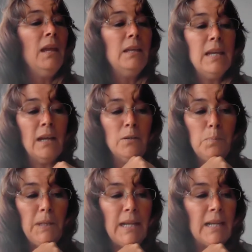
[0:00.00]
Young
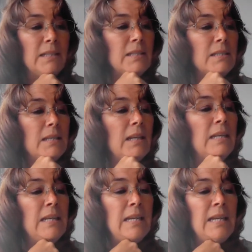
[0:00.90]
plants
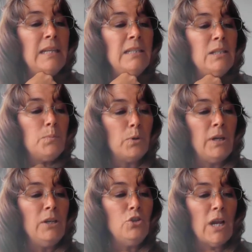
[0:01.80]
need
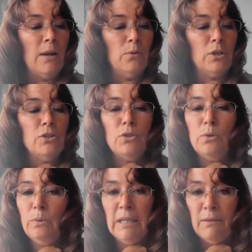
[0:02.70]
spring showers
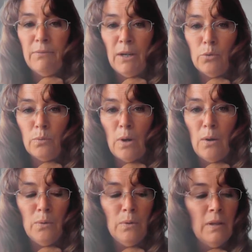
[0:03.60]
to live and
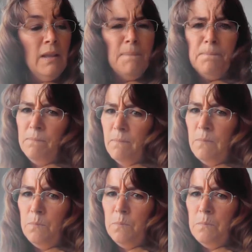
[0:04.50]
grow.
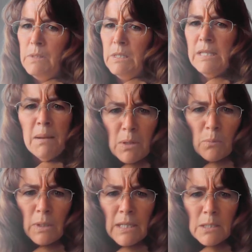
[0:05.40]
Does that
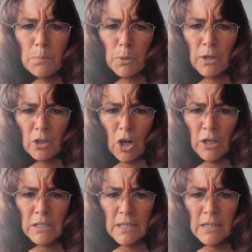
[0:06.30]
mean we need to put our
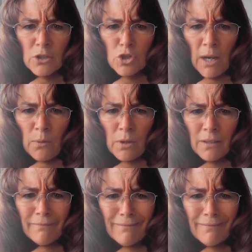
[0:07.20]
gardens in the shower?